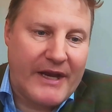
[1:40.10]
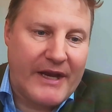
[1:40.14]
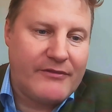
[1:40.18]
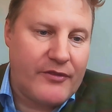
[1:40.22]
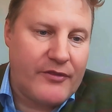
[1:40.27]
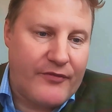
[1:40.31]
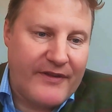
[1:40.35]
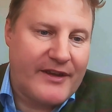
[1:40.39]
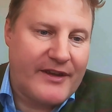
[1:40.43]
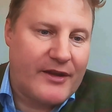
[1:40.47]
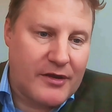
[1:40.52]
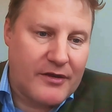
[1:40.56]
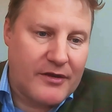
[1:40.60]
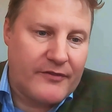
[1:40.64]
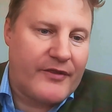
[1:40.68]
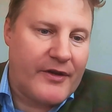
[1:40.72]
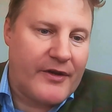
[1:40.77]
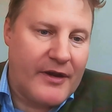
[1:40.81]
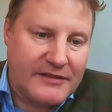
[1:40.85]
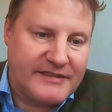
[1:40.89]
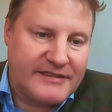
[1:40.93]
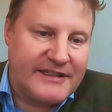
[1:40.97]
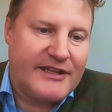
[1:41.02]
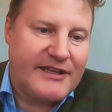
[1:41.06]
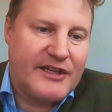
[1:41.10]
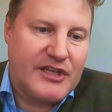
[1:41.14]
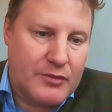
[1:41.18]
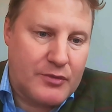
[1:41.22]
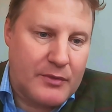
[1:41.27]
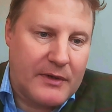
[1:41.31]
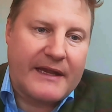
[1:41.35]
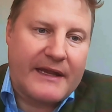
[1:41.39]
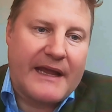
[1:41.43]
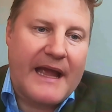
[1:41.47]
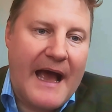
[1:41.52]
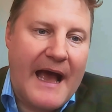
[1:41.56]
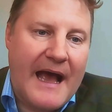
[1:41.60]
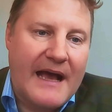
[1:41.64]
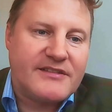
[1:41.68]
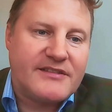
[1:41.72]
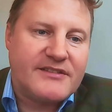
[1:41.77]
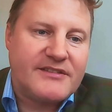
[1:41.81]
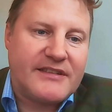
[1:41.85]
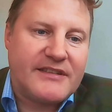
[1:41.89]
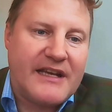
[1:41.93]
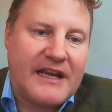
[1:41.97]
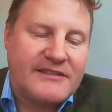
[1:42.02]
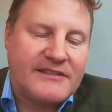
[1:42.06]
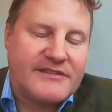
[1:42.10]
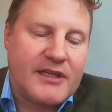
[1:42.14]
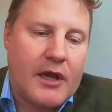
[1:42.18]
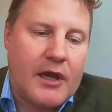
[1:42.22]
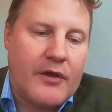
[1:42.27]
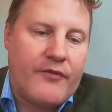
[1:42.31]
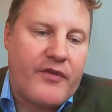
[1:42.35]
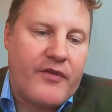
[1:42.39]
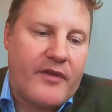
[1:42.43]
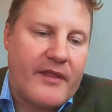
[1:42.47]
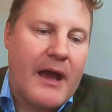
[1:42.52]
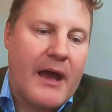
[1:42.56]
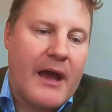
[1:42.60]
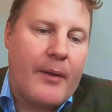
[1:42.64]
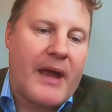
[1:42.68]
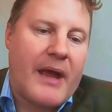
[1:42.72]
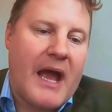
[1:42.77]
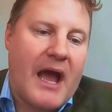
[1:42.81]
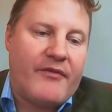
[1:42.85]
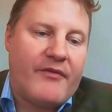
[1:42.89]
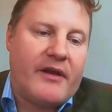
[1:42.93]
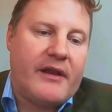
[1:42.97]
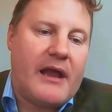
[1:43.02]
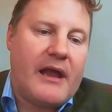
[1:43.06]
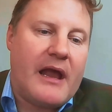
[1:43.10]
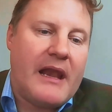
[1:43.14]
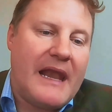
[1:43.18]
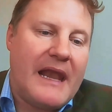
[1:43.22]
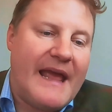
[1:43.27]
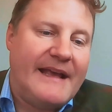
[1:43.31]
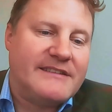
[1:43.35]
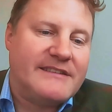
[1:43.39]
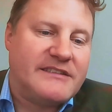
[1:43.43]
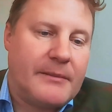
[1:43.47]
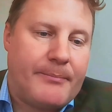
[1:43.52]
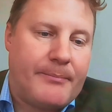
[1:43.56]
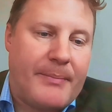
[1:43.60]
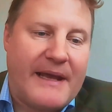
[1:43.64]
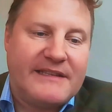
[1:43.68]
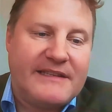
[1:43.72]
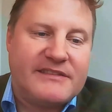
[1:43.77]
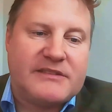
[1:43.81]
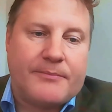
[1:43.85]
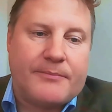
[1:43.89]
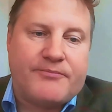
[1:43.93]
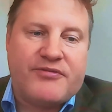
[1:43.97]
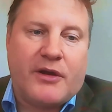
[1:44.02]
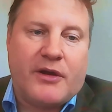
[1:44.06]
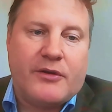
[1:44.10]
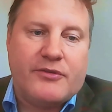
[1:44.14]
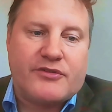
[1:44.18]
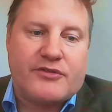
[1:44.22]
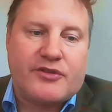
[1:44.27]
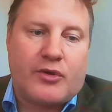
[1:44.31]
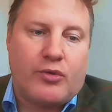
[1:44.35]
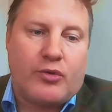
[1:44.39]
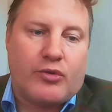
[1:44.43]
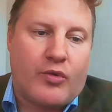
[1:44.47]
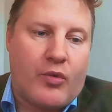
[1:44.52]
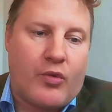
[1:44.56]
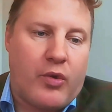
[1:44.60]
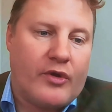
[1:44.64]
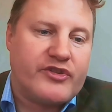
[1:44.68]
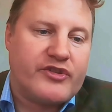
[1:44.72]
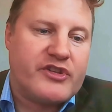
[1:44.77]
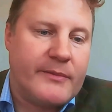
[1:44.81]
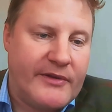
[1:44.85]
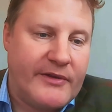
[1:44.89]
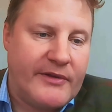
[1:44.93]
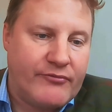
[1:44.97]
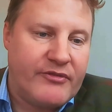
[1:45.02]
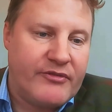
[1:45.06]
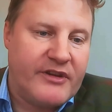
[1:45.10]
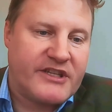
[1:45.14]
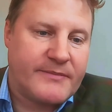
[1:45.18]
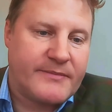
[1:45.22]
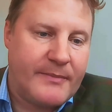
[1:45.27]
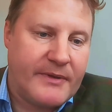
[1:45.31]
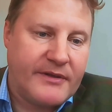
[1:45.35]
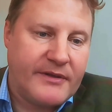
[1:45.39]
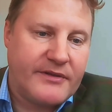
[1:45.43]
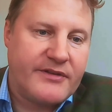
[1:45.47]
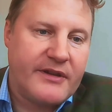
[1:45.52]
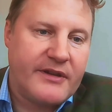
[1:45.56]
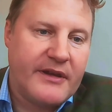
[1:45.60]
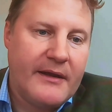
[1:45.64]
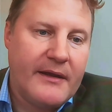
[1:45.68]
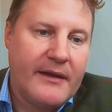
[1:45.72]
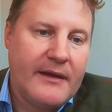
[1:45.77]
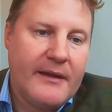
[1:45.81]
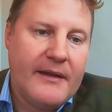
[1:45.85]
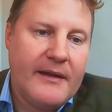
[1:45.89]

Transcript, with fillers: Not everything converts into a gas. And so for that, we have a laser-based approach called quantum enrichment.